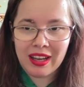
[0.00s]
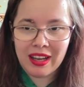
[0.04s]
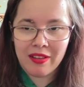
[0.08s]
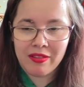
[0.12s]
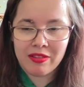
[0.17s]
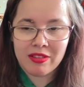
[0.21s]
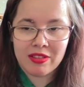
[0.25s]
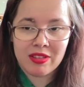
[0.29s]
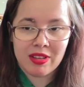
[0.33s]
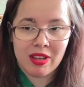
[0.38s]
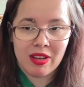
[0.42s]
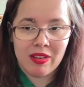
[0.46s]
I
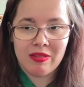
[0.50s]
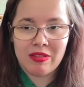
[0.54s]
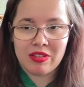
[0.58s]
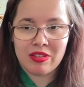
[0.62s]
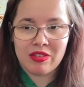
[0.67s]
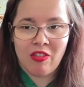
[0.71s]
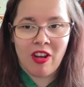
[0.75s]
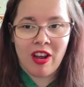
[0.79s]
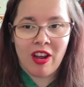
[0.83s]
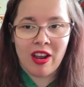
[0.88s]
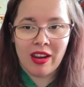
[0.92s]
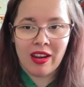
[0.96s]
was
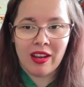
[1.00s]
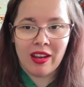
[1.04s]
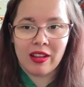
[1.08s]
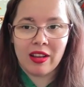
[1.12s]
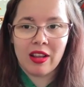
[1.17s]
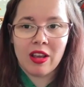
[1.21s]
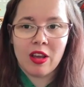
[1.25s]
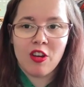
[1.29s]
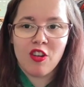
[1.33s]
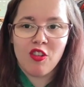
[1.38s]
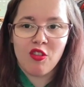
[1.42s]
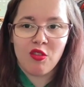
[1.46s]
trying it
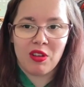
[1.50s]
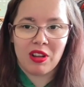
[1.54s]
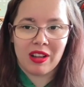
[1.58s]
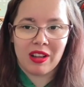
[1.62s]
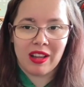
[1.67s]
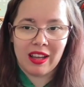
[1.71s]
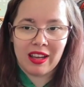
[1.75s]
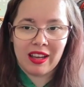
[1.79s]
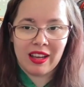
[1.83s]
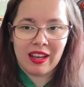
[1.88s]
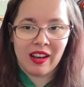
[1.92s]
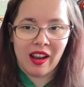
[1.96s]
with
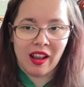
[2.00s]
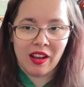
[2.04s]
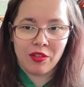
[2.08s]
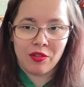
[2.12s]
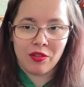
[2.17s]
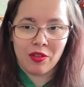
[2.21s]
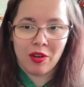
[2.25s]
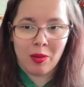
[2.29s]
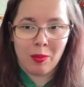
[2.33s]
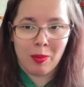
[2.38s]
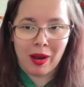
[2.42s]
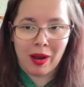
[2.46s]
like a
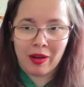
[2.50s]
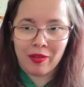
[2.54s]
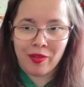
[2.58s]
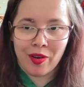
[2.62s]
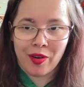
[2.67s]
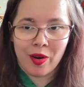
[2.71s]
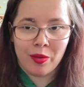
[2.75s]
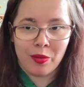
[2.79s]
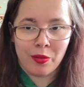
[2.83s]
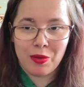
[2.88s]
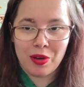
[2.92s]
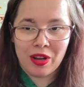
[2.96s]
natural
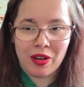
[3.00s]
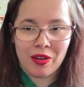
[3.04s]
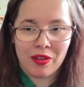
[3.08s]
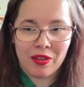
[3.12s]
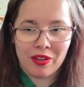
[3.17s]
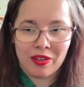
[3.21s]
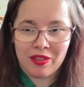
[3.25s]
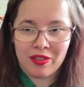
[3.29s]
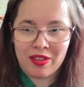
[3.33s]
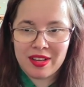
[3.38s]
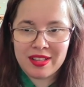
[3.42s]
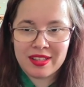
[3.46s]
background without
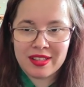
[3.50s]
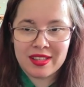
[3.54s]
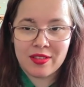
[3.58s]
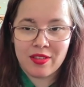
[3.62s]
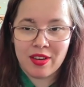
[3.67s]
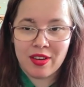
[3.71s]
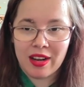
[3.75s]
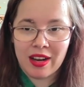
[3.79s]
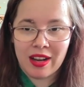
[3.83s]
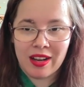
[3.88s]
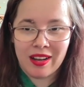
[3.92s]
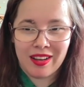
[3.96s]
a green
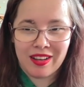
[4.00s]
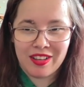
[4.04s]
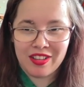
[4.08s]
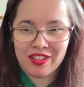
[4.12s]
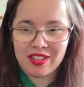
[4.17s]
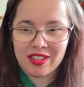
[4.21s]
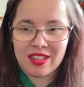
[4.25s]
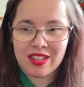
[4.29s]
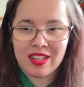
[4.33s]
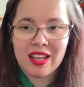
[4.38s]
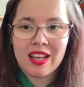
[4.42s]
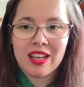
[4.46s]
screen, and I
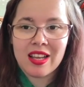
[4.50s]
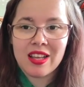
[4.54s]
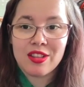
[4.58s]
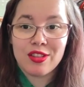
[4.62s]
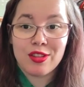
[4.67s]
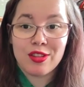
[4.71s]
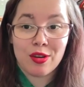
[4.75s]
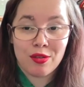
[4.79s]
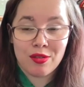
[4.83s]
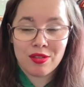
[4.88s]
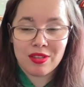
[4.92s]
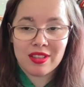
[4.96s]
just
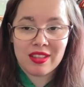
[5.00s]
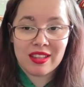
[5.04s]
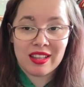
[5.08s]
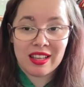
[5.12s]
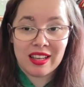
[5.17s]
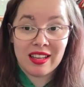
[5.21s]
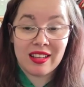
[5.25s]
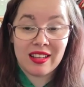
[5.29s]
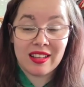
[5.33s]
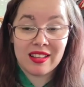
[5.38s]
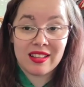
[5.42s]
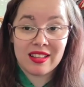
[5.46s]
don't
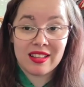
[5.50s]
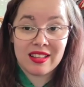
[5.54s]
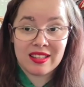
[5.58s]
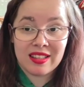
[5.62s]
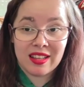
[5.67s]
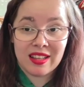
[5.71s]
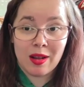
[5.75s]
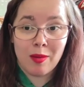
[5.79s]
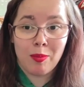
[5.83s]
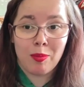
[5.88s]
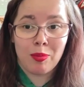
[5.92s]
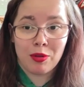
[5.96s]
think that the
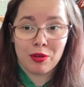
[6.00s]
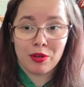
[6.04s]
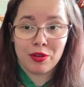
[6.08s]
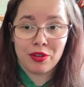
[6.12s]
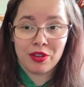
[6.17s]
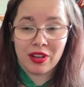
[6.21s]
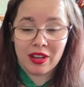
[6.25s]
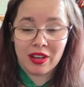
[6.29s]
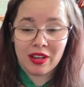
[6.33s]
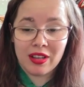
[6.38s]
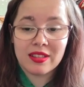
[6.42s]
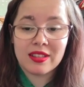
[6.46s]
setup looked
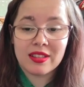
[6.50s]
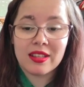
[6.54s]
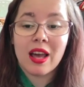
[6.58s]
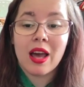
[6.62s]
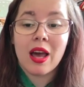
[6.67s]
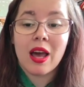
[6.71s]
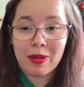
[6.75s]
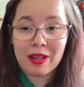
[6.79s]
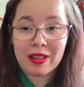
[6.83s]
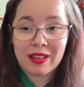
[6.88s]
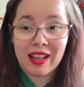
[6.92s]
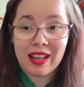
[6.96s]
nice,
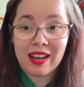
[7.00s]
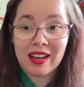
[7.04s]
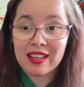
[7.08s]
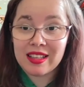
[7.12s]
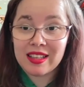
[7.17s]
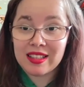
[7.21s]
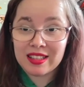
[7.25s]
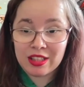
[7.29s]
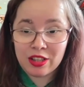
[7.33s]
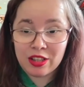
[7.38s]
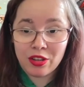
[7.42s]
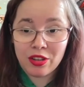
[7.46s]
but that
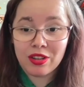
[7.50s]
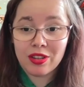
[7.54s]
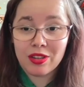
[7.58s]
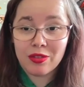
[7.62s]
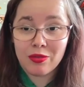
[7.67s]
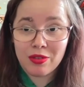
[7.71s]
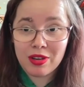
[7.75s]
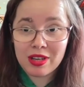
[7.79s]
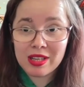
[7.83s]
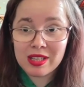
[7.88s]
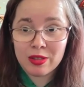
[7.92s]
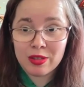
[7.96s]
is not the
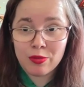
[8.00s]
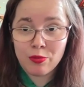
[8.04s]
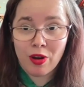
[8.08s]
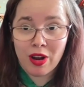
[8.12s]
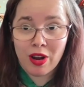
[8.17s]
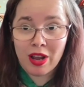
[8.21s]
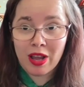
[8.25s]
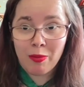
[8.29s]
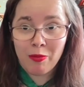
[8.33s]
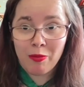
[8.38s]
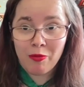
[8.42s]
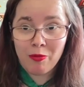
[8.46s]
reason
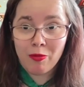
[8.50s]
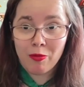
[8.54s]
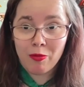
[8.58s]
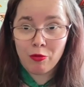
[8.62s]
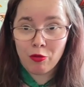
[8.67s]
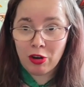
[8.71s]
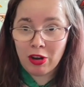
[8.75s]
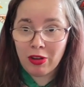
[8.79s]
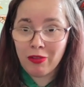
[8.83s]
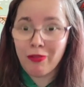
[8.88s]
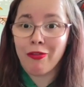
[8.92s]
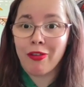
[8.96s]
why I'm
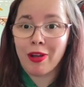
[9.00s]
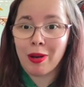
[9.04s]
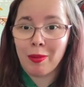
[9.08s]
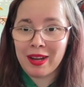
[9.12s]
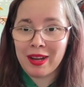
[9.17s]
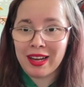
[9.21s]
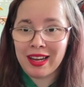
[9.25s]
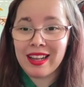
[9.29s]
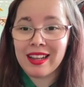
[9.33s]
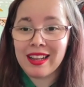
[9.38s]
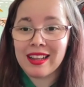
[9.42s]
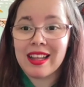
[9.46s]

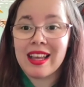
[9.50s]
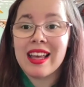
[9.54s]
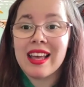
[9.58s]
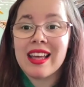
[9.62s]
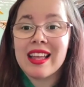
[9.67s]
refilming it.